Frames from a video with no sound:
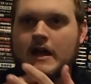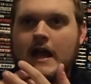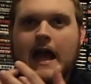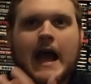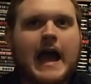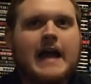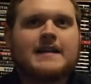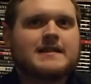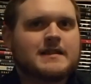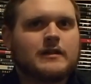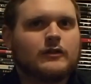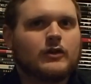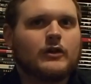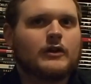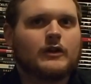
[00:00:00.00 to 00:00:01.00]
has to
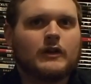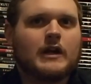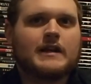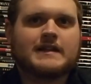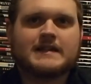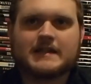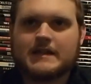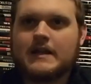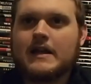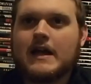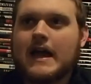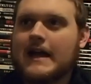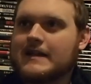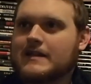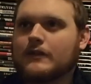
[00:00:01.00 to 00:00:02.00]
learn
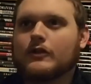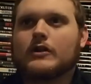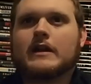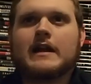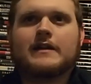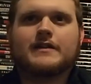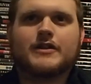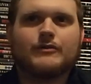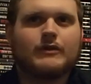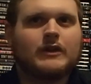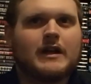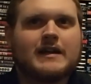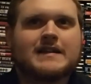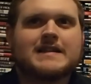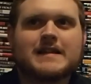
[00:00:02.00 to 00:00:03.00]
how to do a
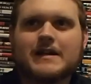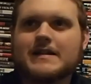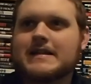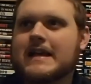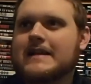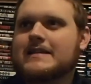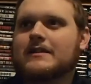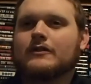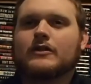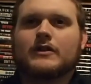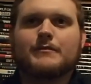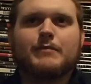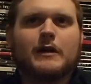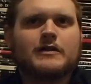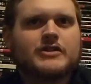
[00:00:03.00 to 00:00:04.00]
lot of stunts, has to learn a
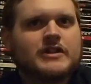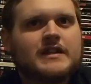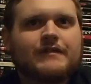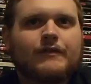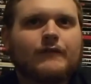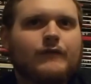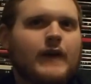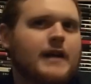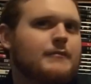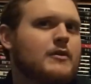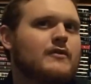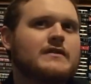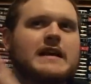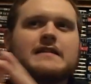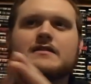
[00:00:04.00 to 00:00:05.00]
bunch of different fight
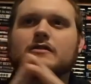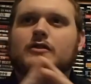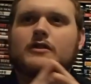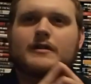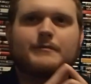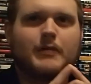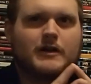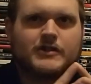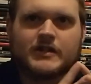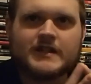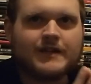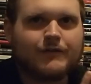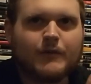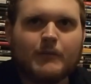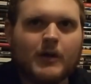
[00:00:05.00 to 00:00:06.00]
moves, has to learn a bunch of
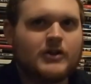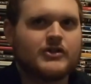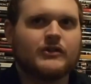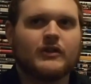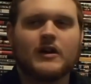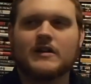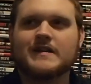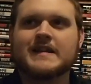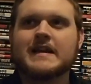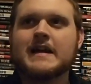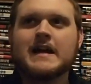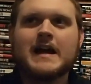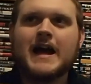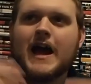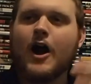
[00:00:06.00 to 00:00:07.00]
different martial arts.
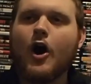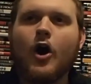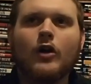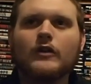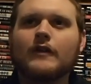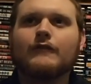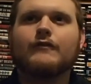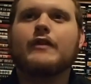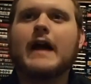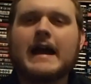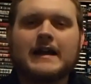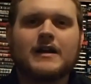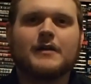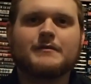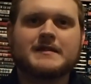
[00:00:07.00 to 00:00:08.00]
All of
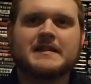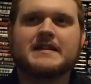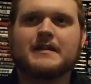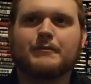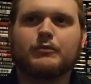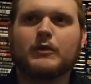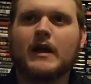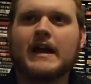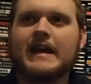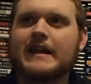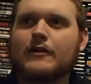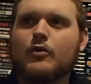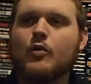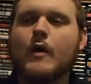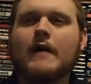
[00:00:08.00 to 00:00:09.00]
that comes into play.
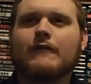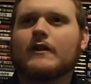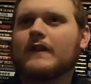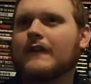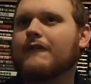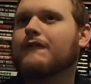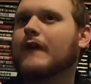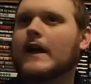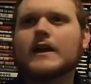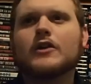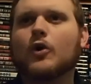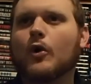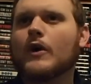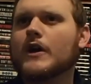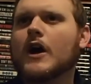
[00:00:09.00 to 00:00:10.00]
Whoever the fight
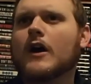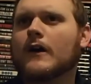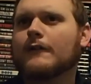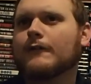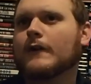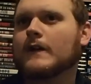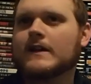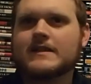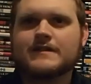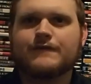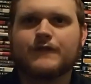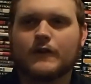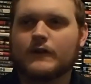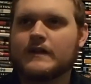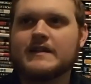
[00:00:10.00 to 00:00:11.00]
choreographer is
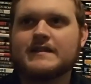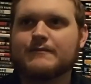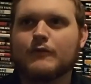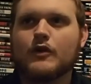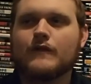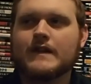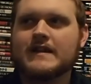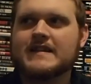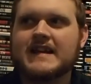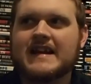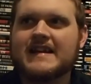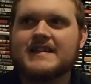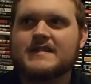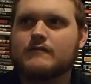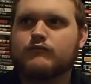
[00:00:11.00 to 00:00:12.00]
for these movies
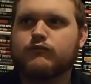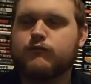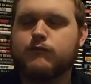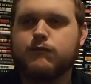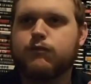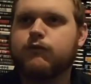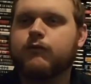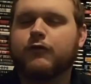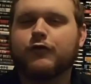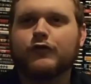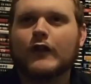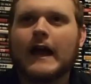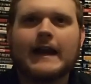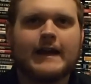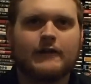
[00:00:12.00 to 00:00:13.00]
is
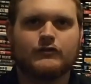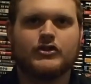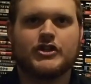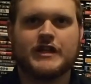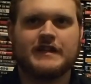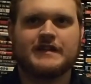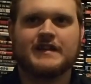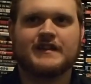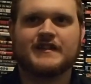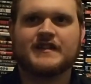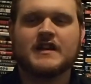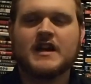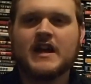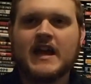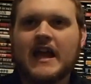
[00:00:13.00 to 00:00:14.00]
flat out genius.
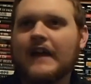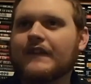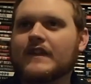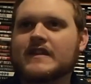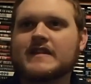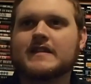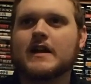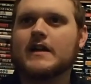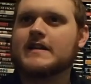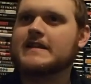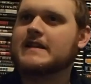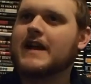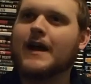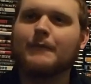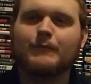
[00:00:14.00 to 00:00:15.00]
And the
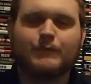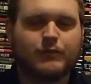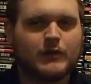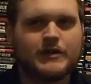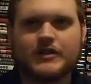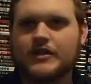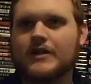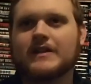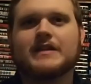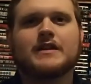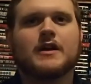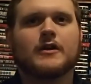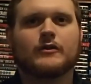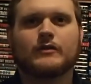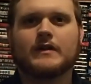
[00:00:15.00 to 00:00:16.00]
stunts, I'm pretty sure
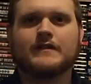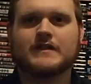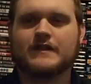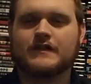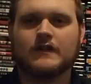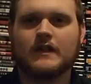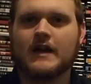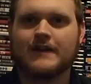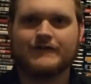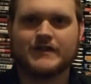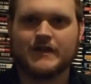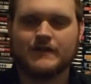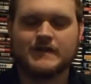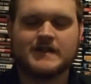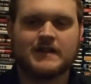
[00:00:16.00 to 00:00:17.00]
Keanu Reeves does a lot of his
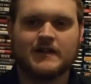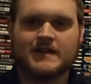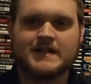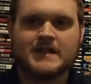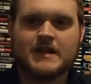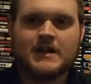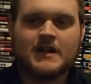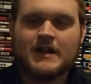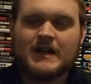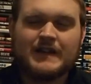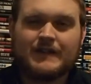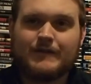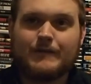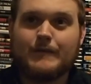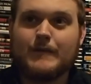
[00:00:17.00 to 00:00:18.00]
own stunts.
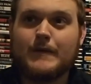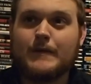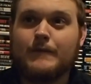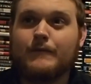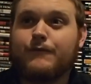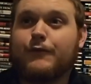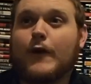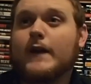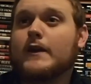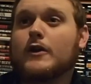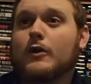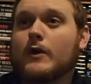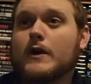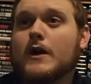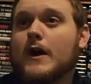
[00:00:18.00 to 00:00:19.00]
Fight
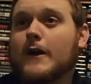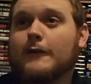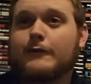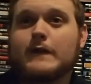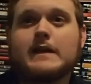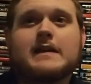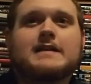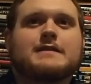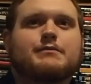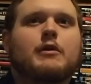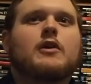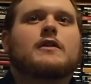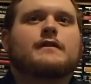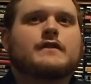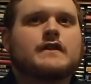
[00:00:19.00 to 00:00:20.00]
choreography is
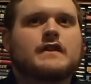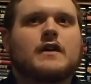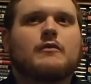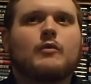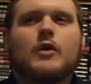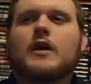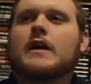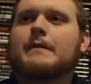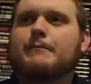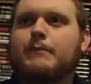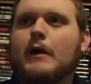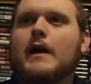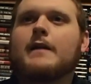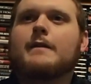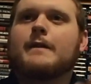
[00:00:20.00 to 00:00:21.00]
part of stunt work,
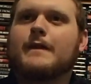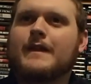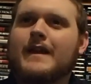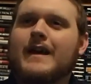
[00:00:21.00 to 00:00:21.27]
but